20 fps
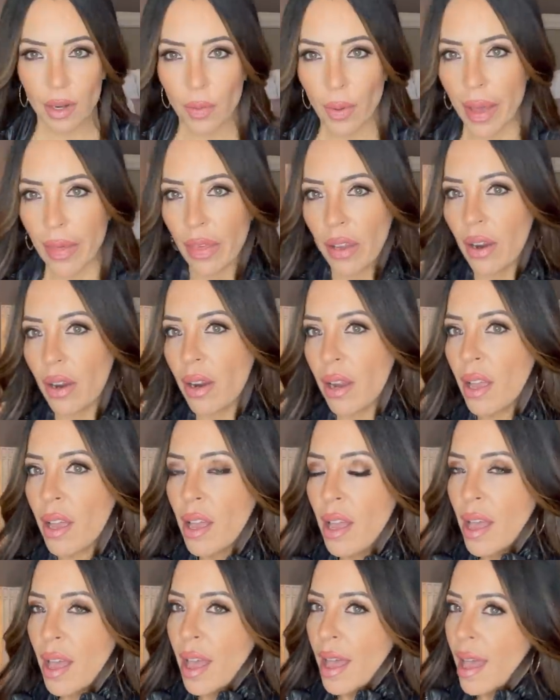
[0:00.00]
of weather.
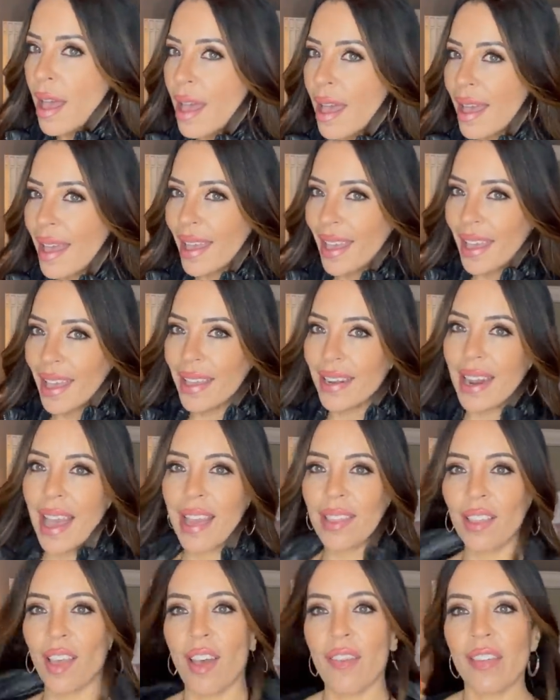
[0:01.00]
And I
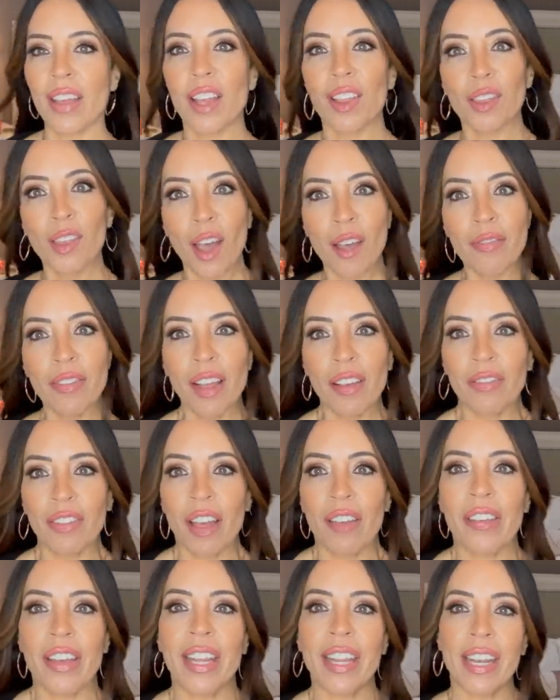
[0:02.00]
love it. Love, love,
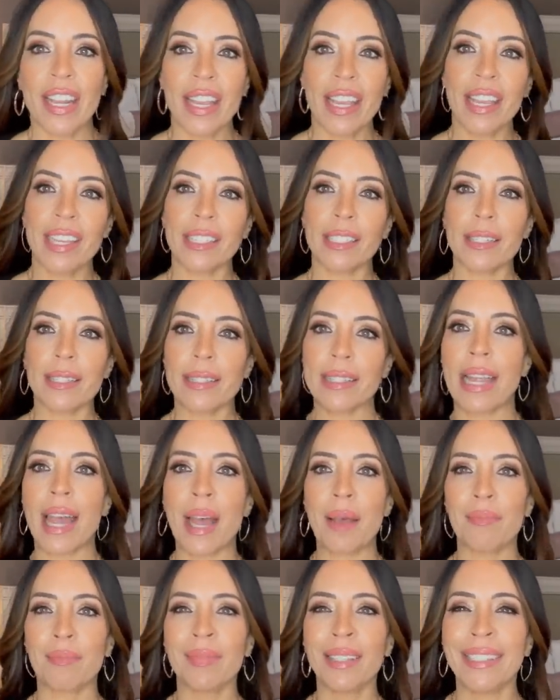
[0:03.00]
love it. And
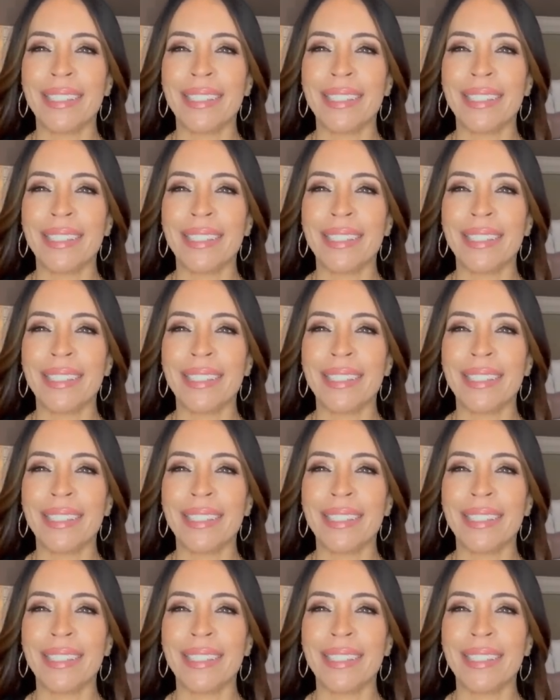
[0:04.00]
stop.